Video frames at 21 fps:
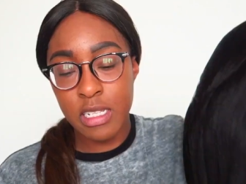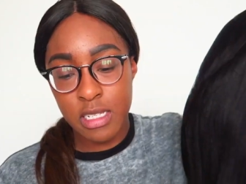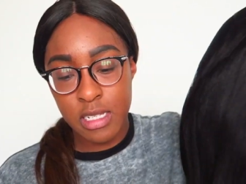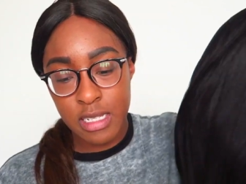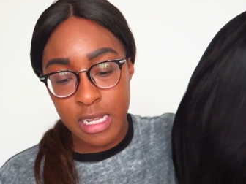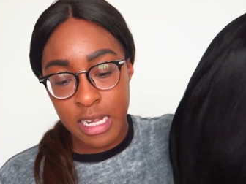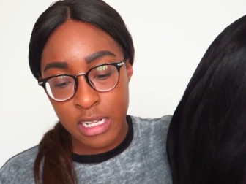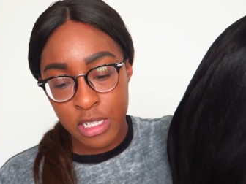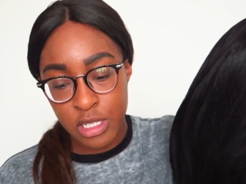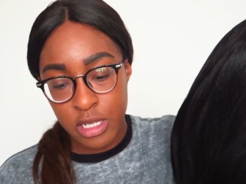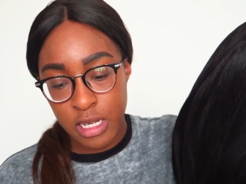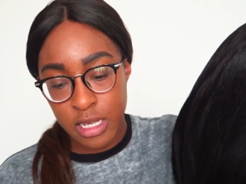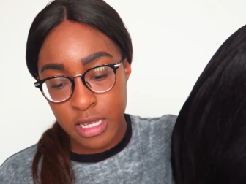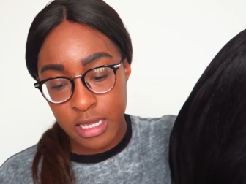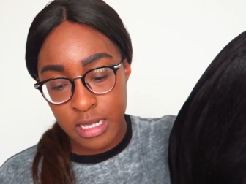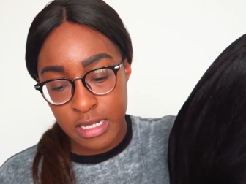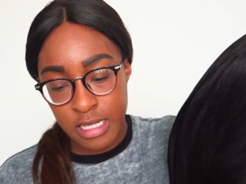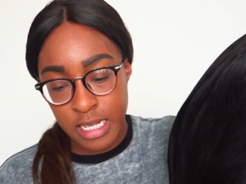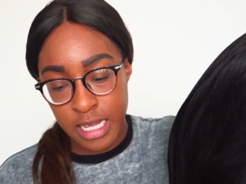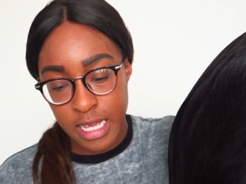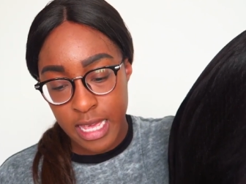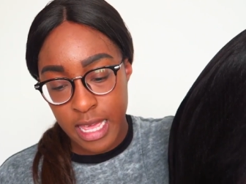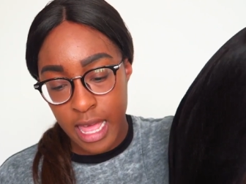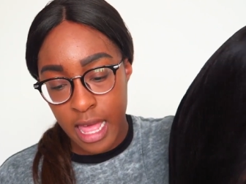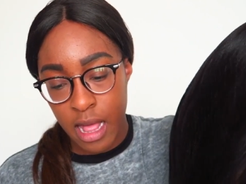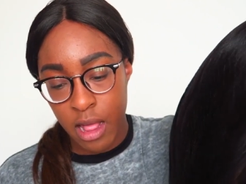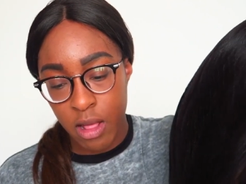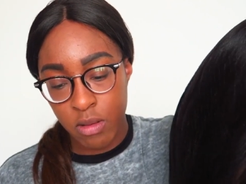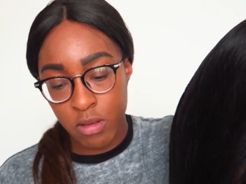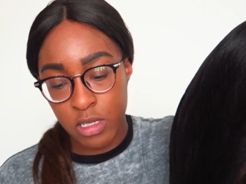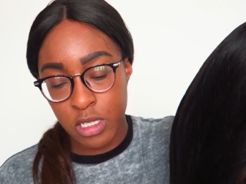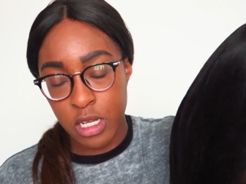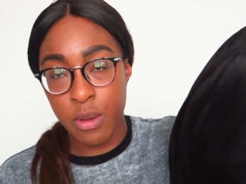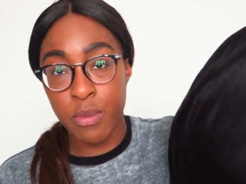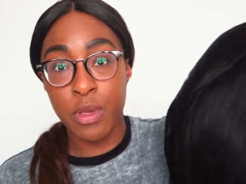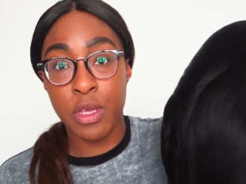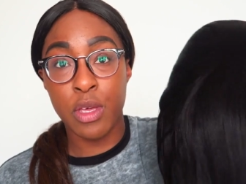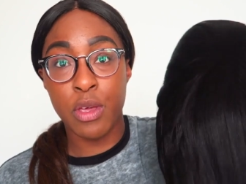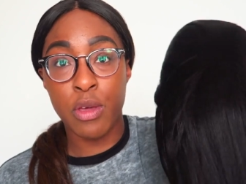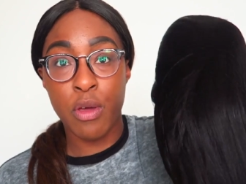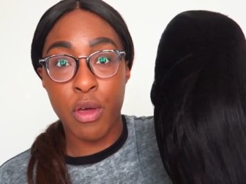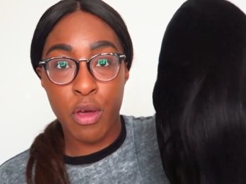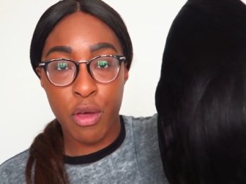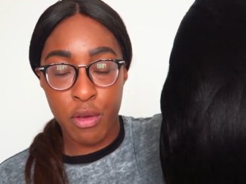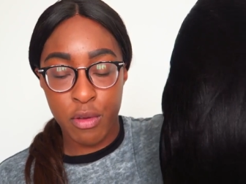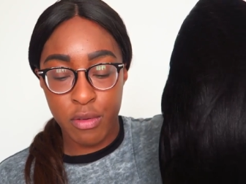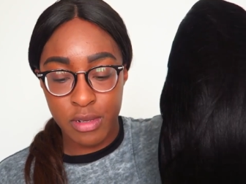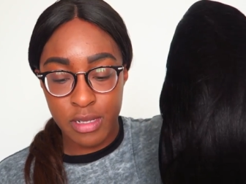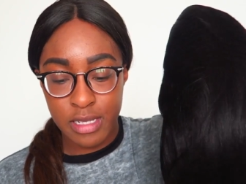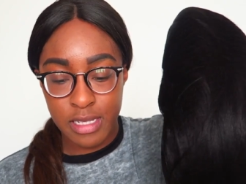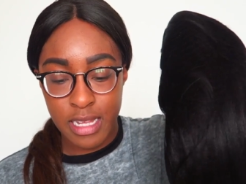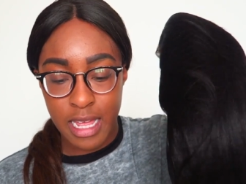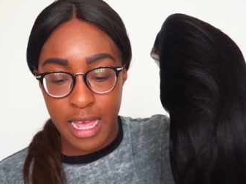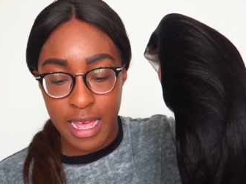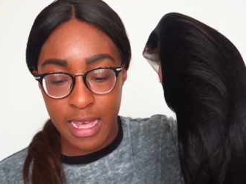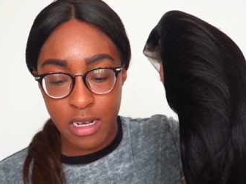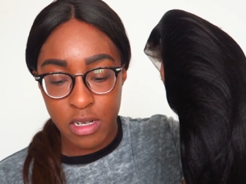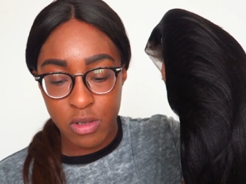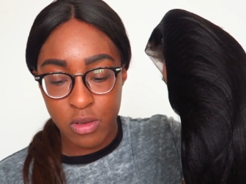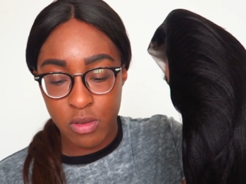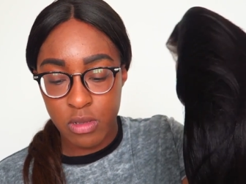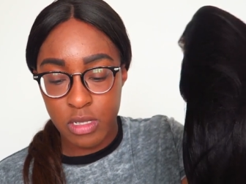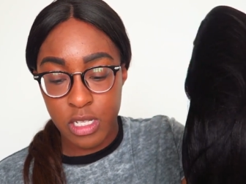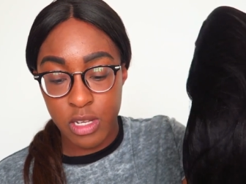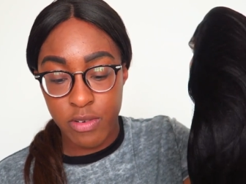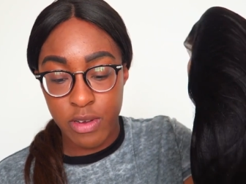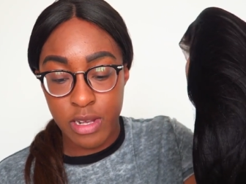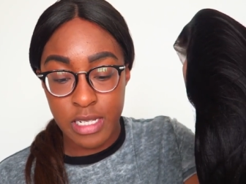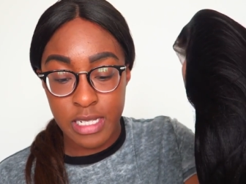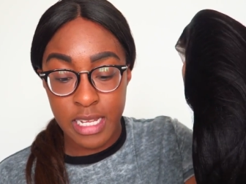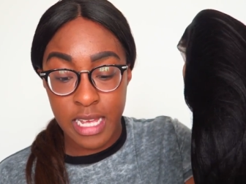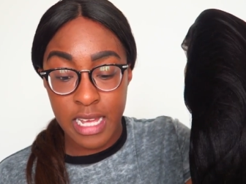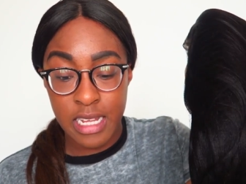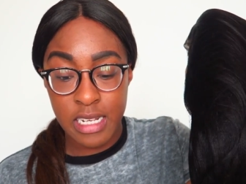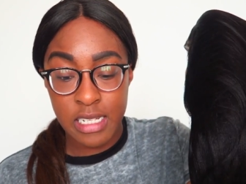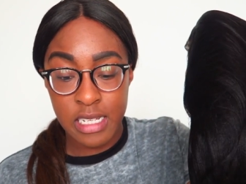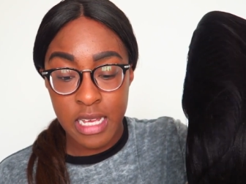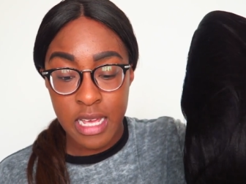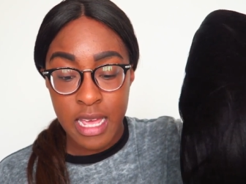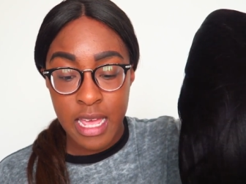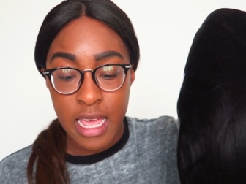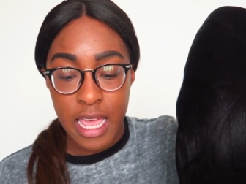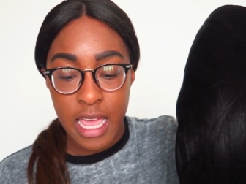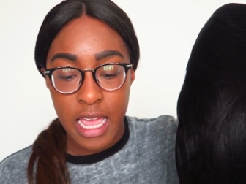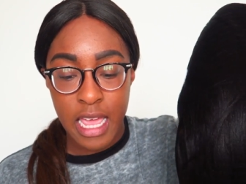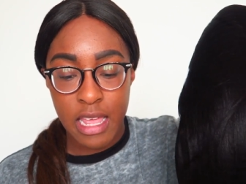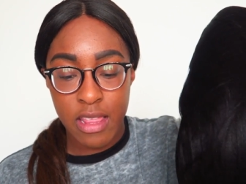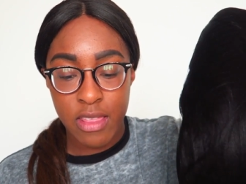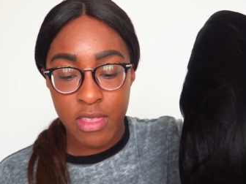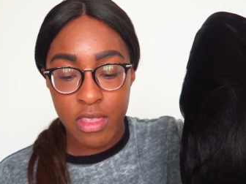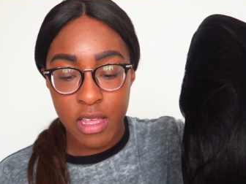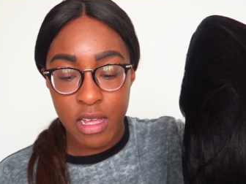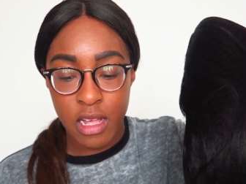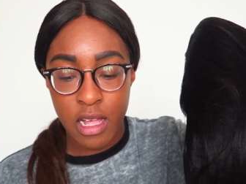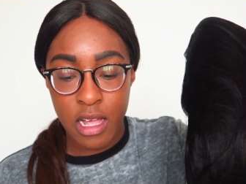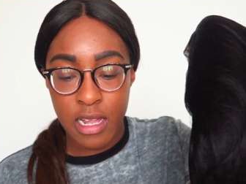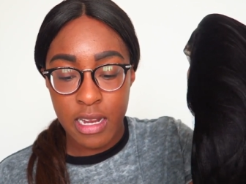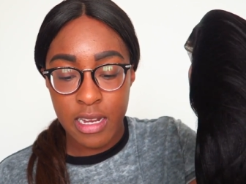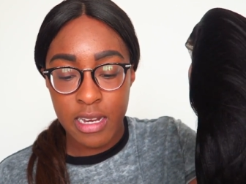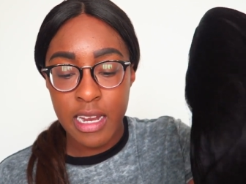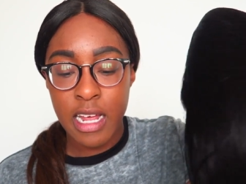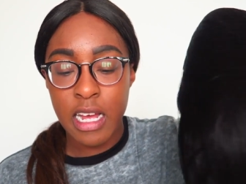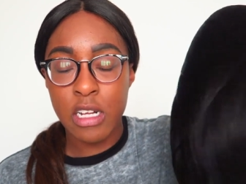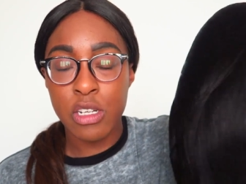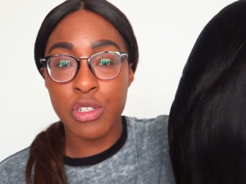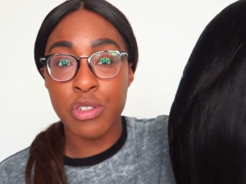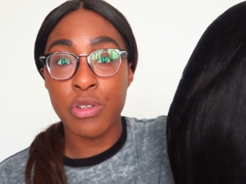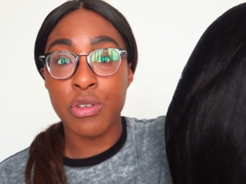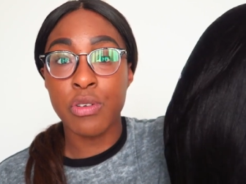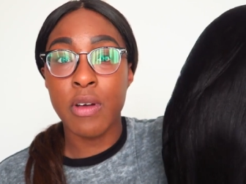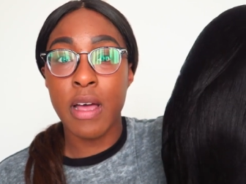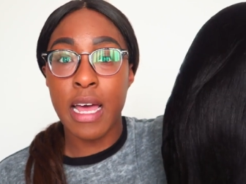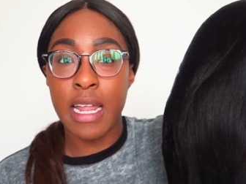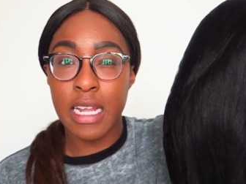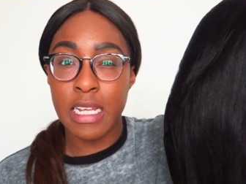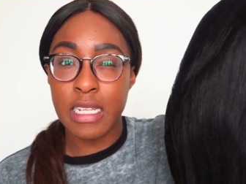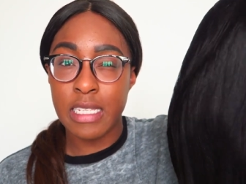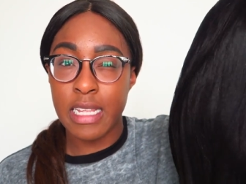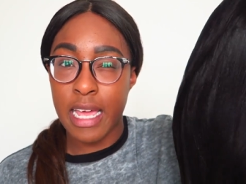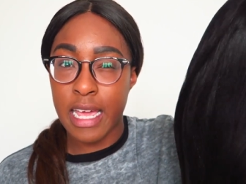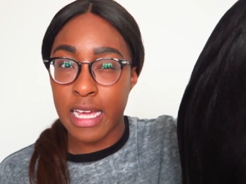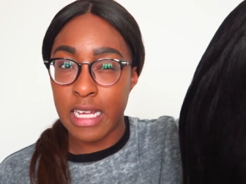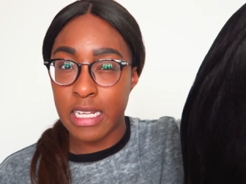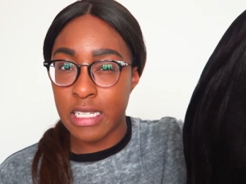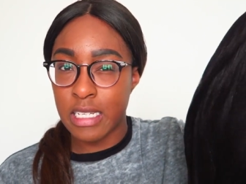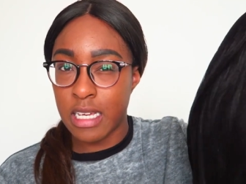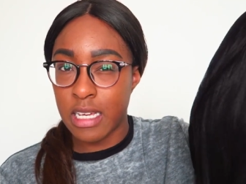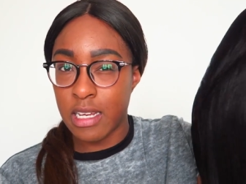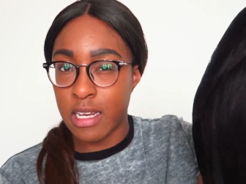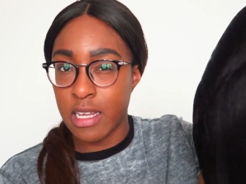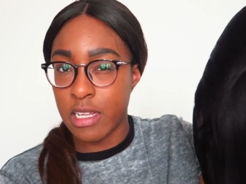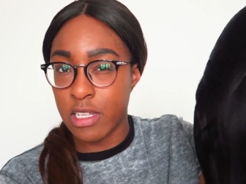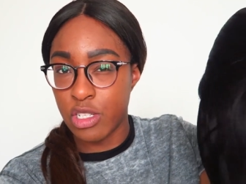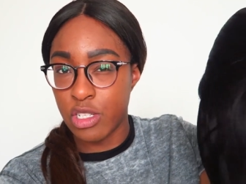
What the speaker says: This is actually the TLWOZ or 0Z in the color natural, and it's 18